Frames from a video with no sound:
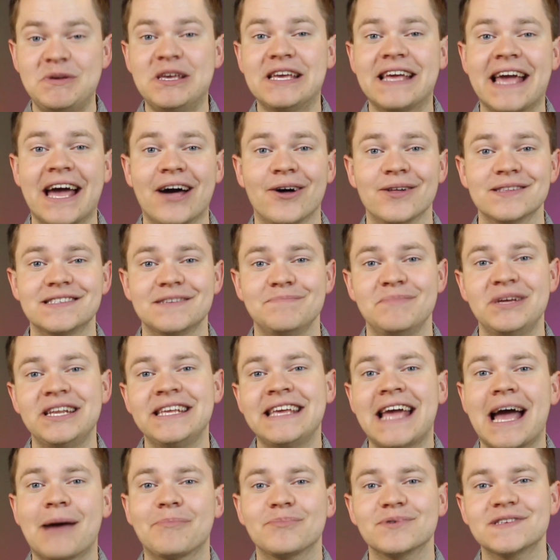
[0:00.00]
being held in
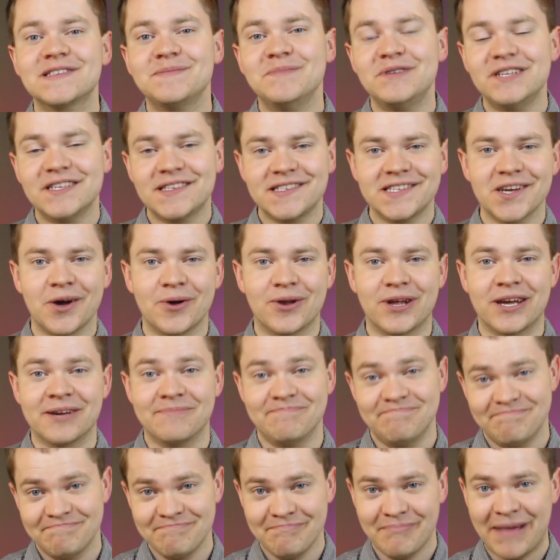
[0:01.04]
Minneapolis, Minnesota,
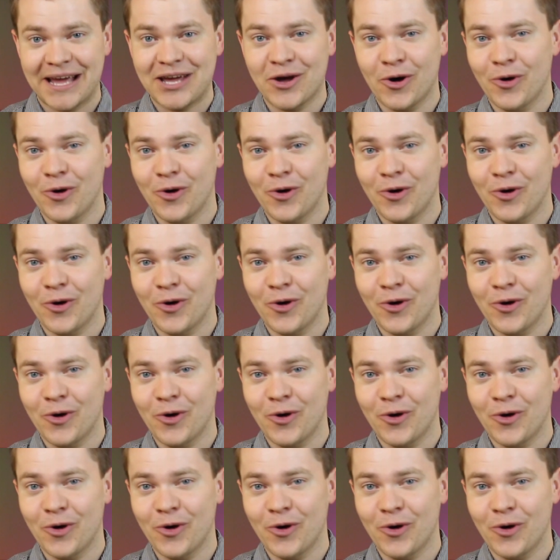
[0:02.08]
my